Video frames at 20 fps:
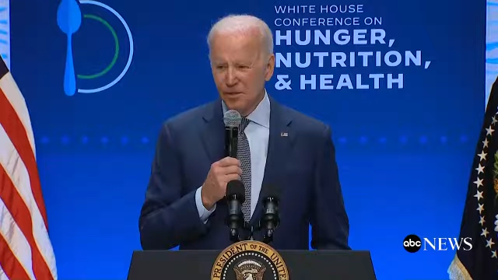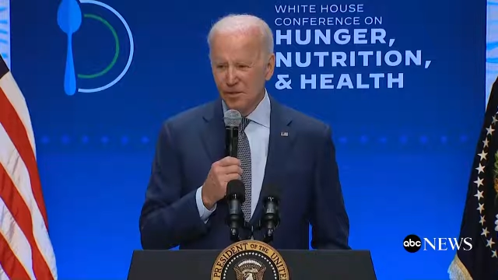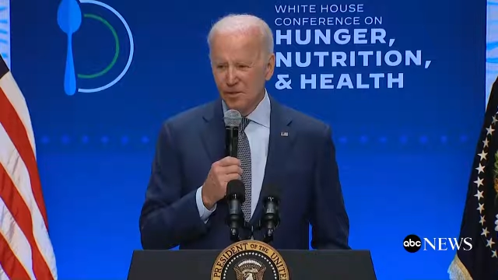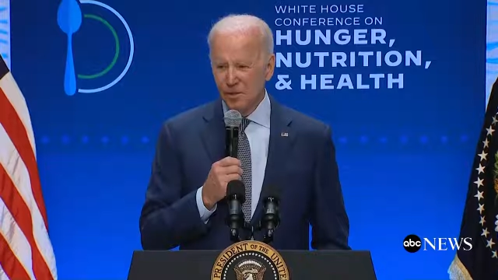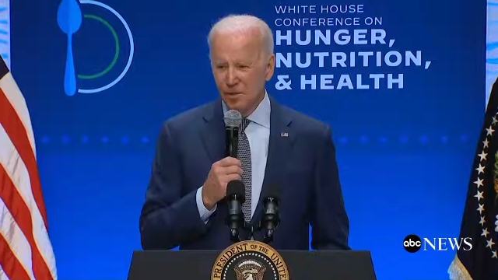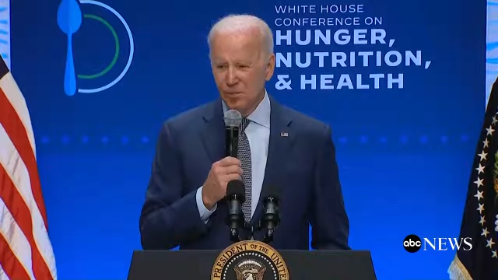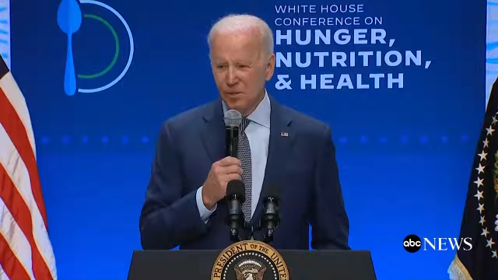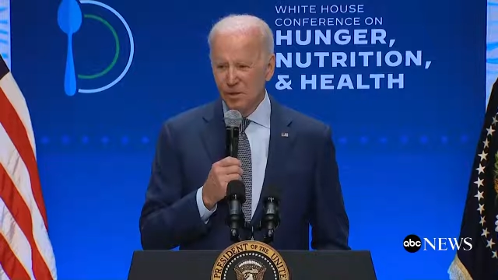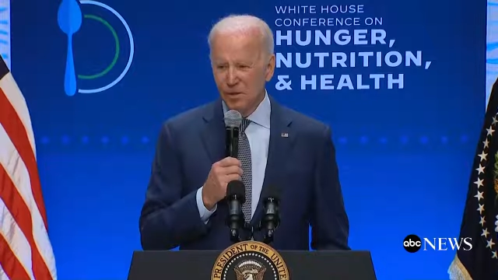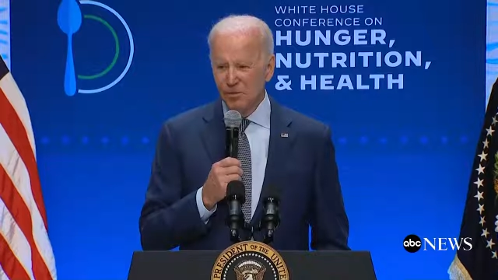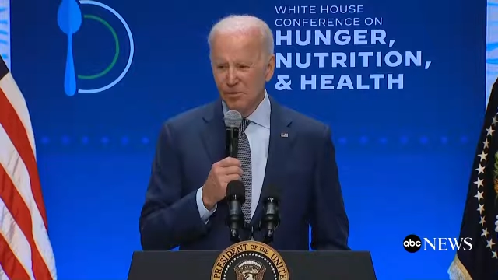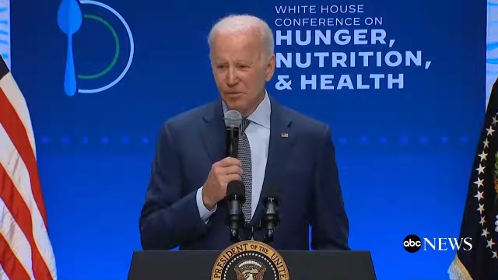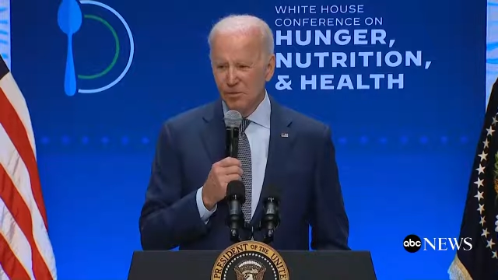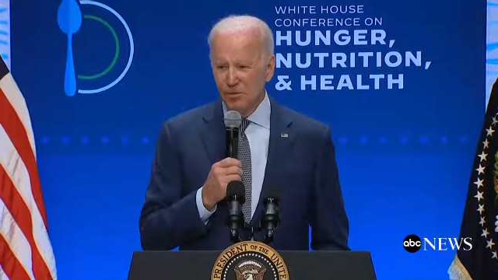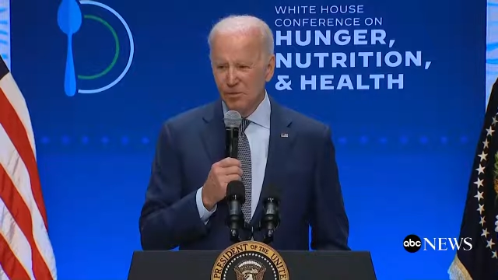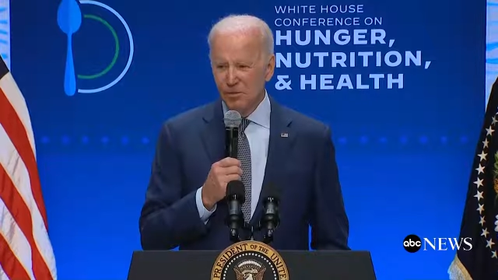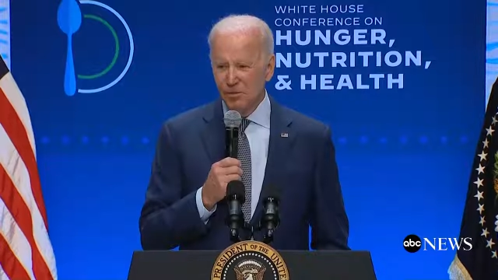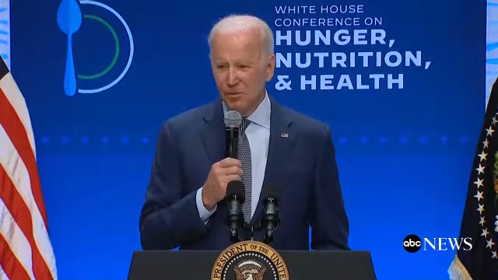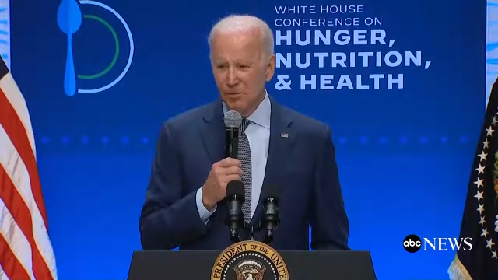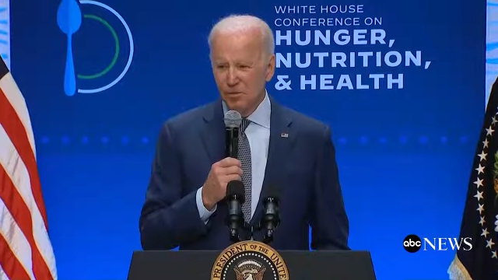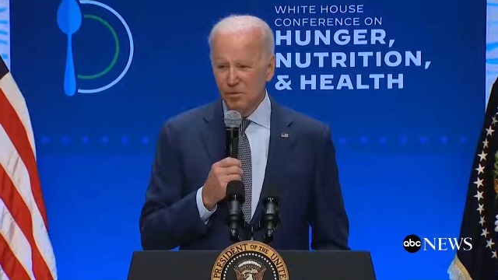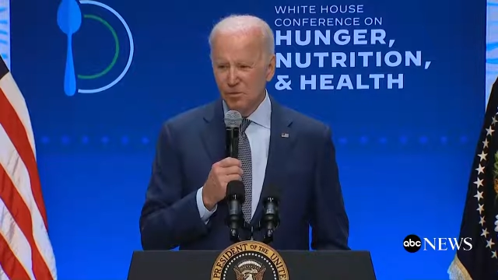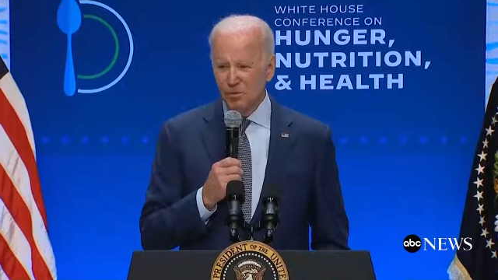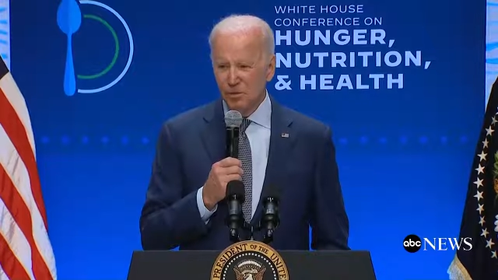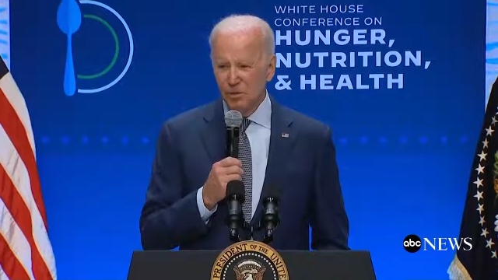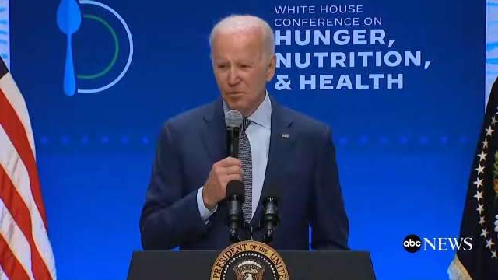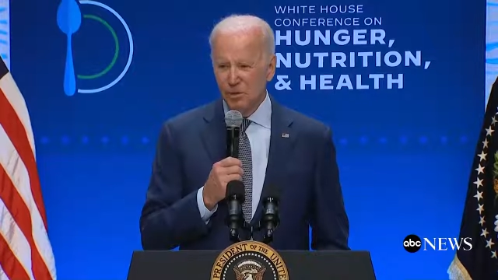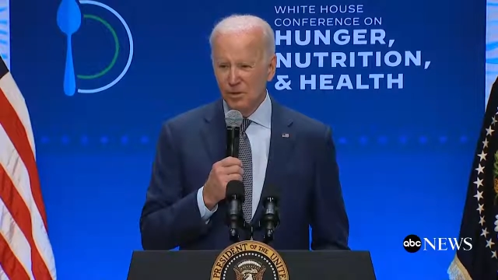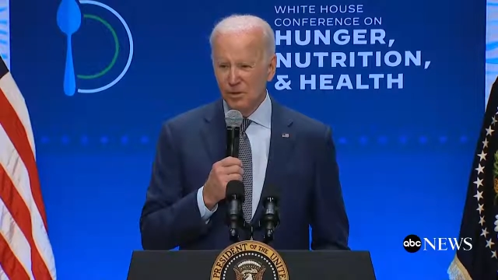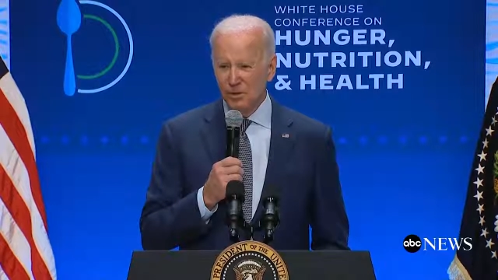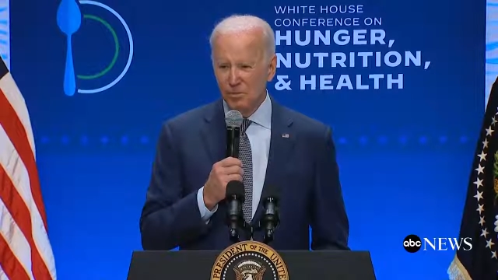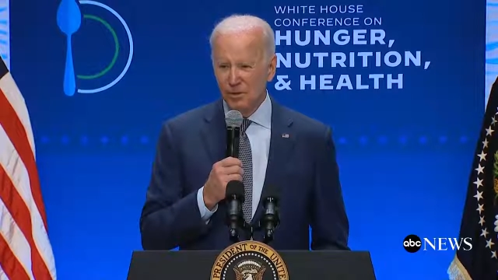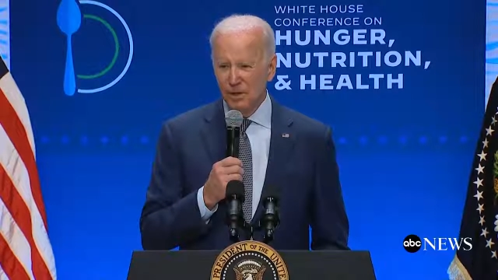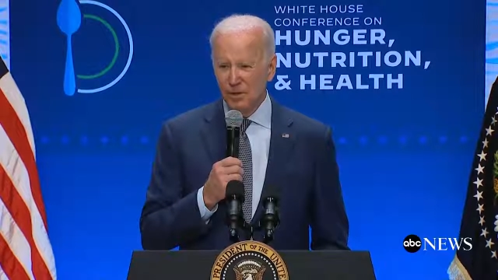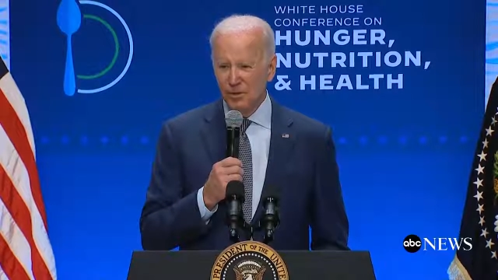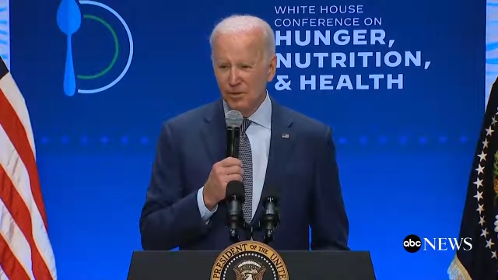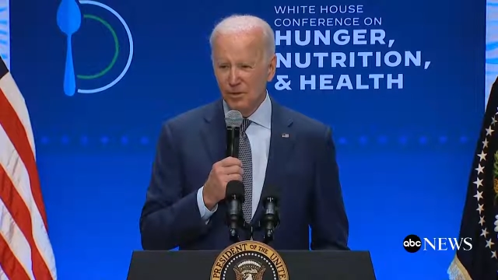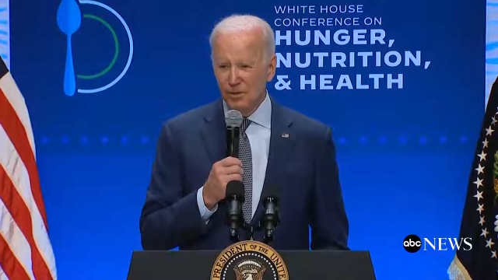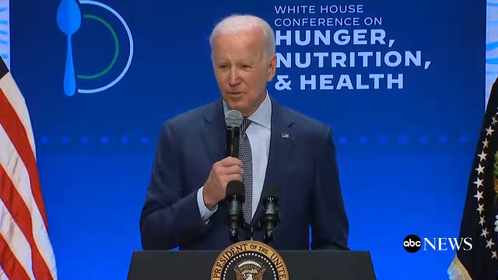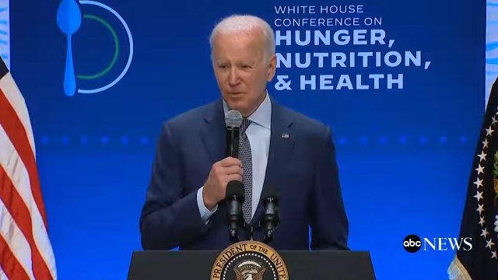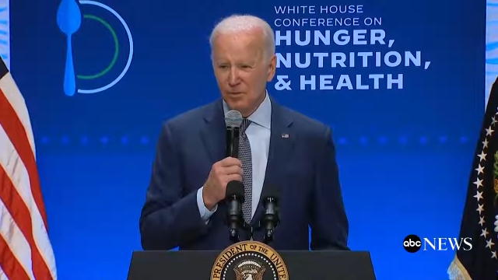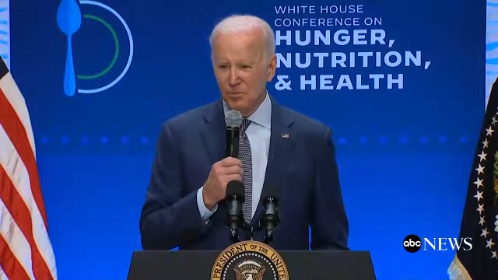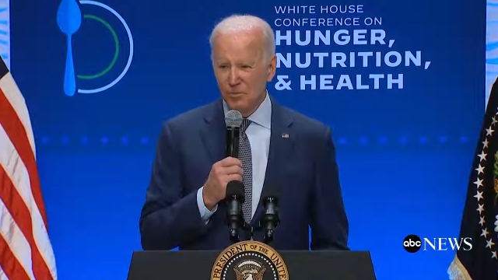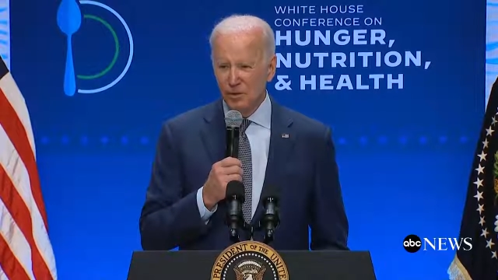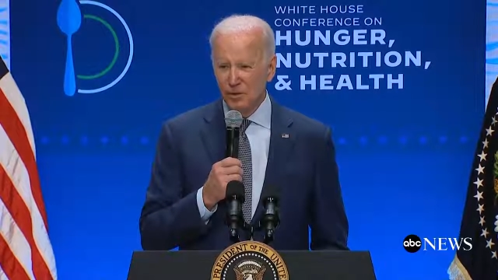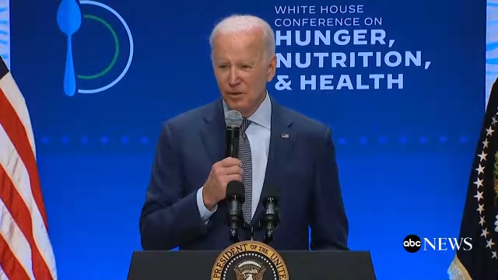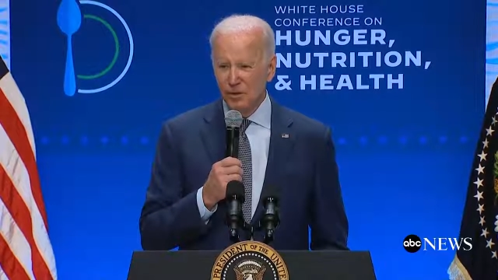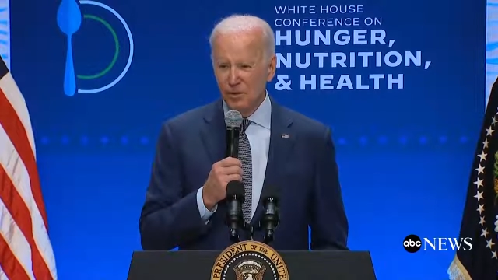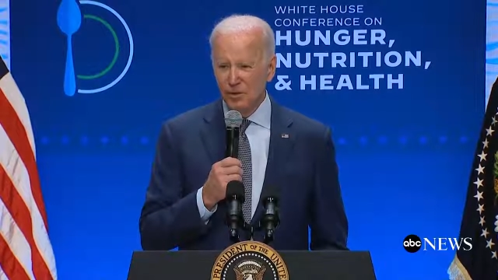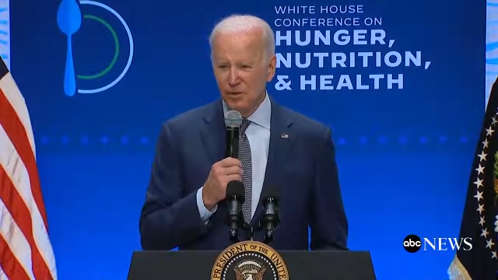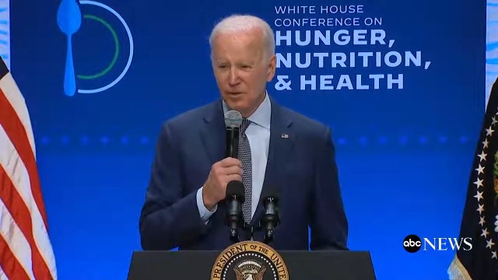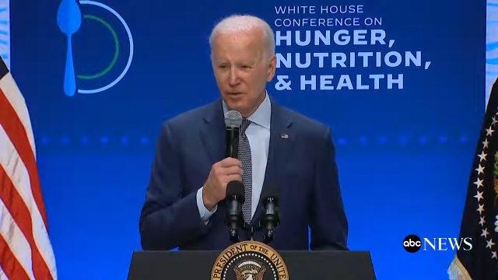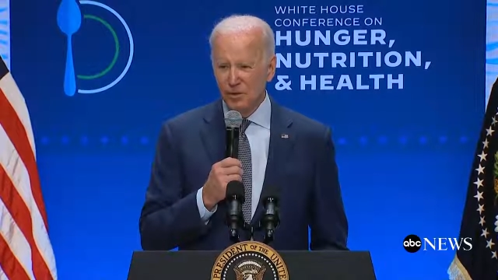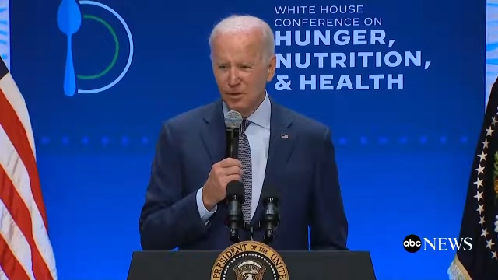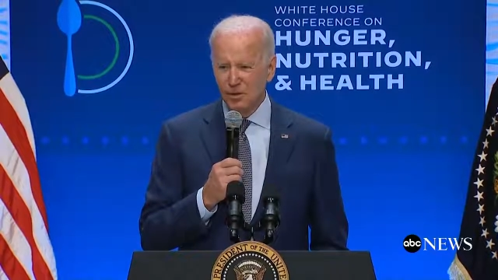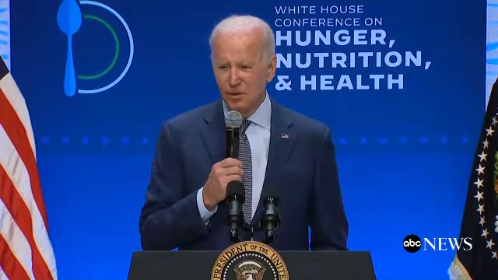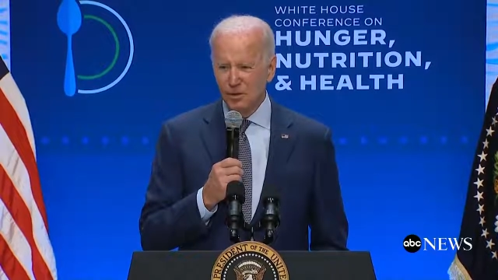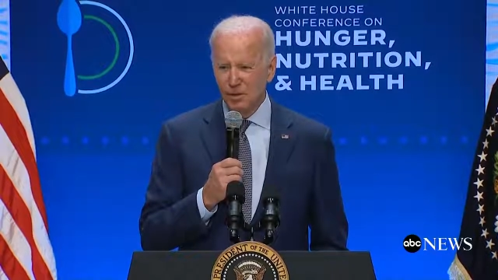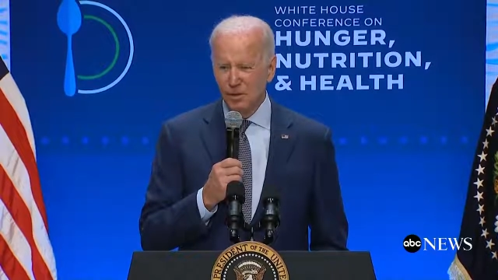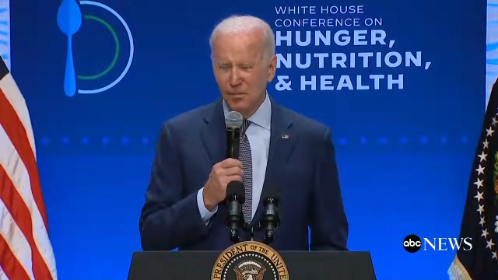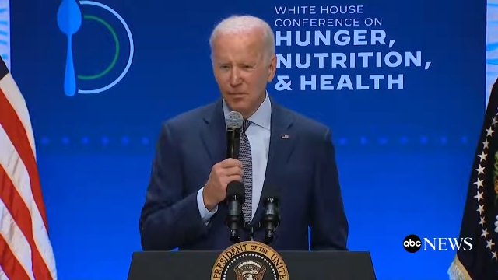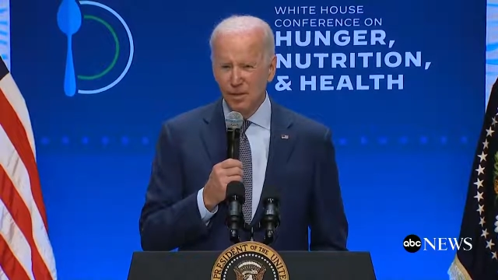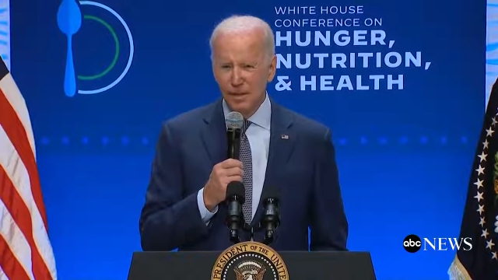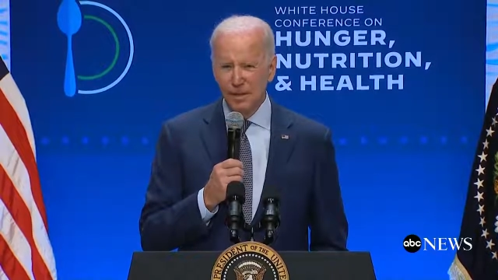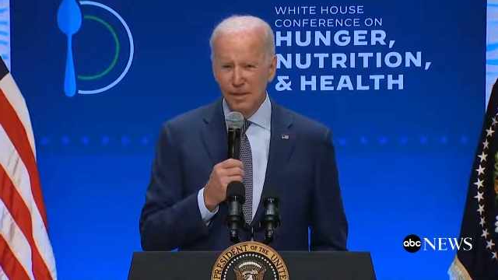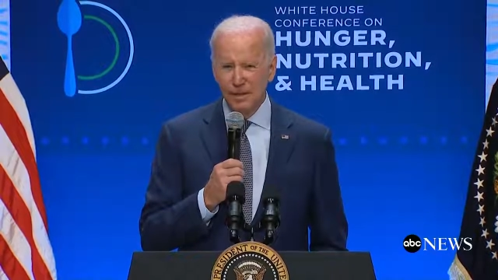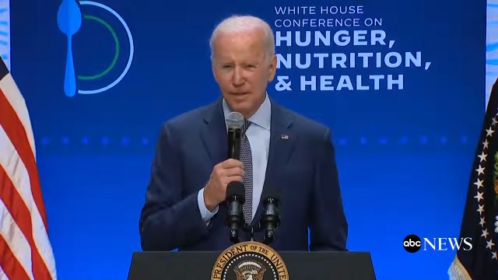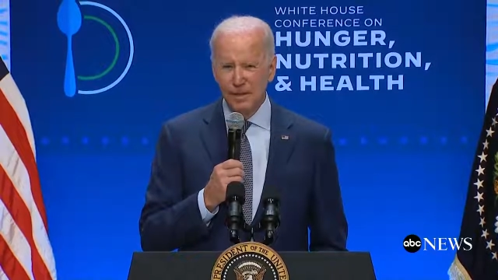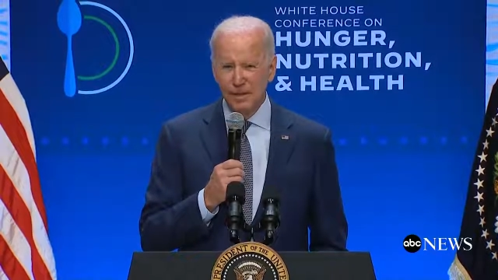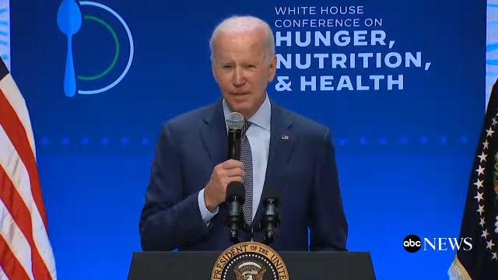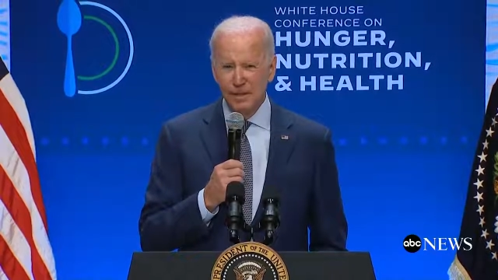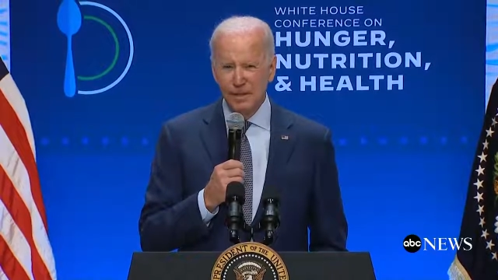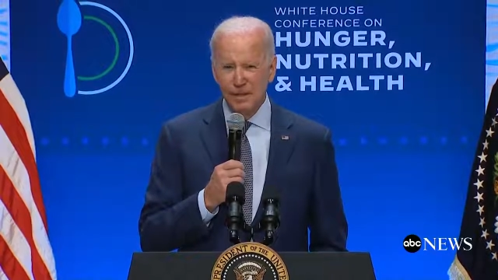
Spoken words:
So many of you know so much about this as well, and you're committed.